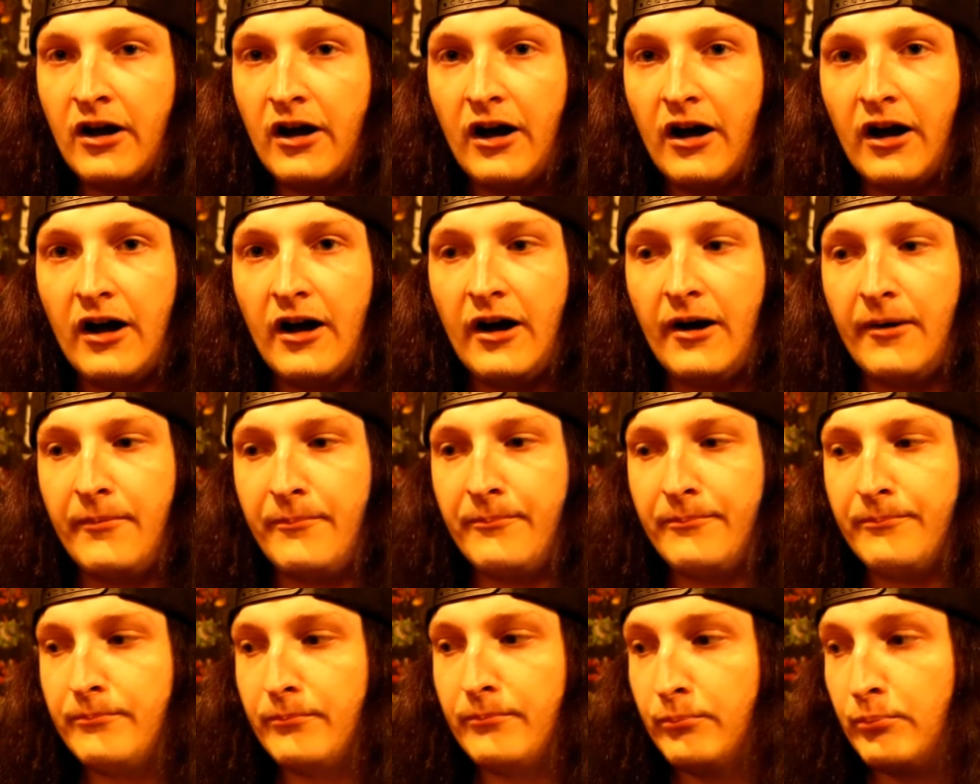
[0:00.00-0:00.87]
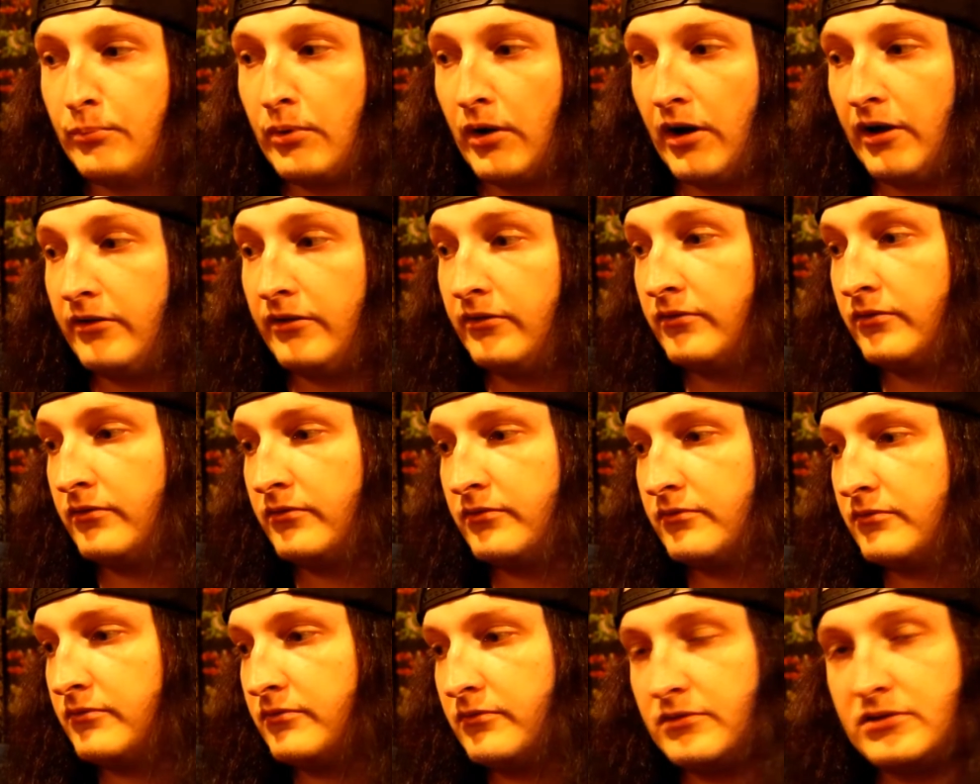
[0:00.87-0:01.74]
Um, but,
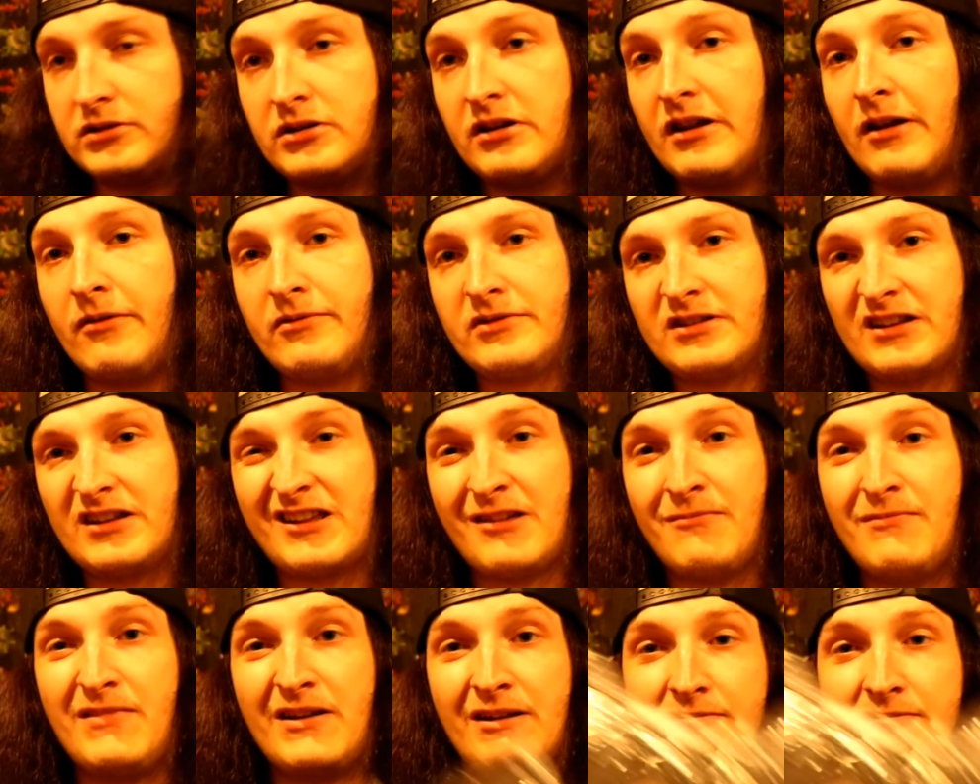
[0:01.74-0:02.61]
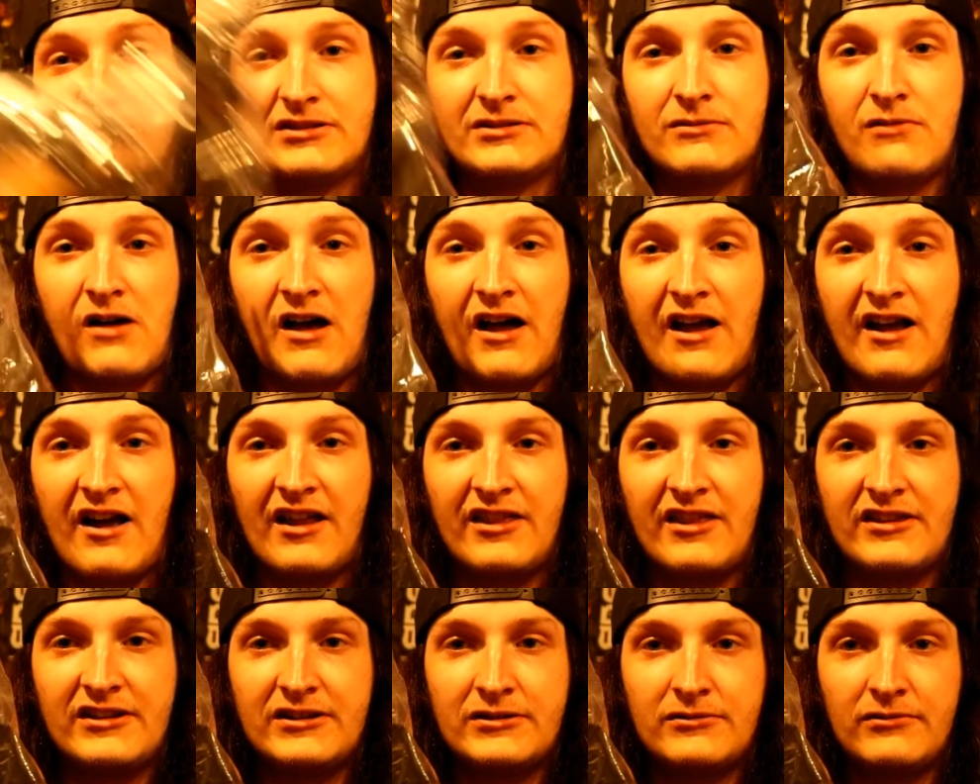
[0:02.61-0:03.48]
so that was like the main reason why I
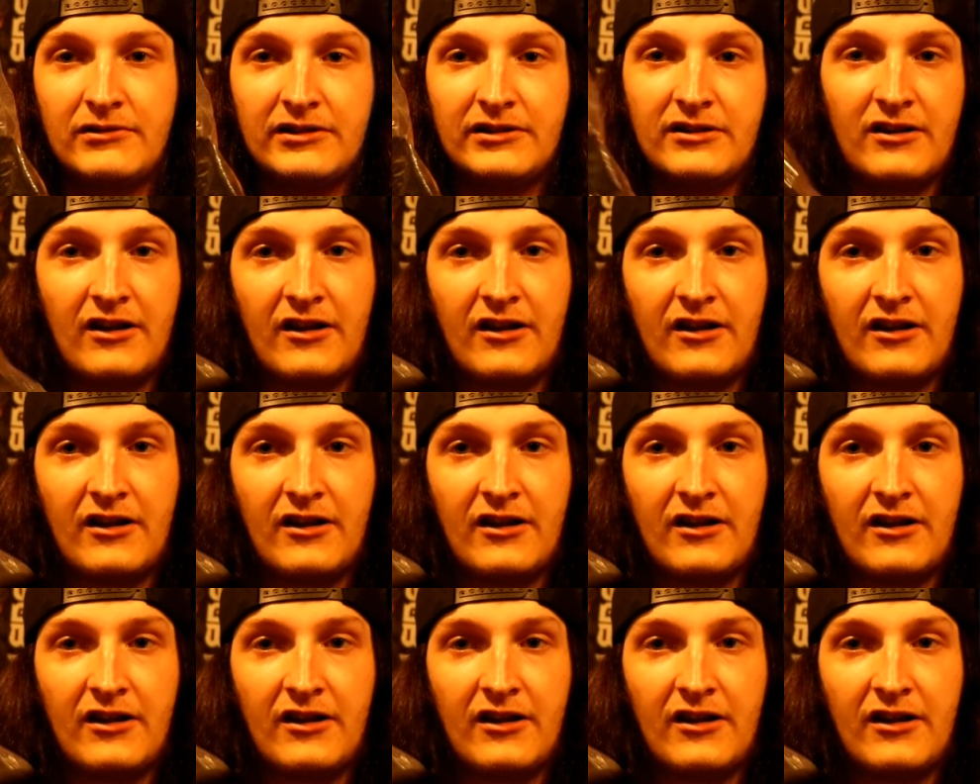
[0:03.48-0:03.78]
got this one,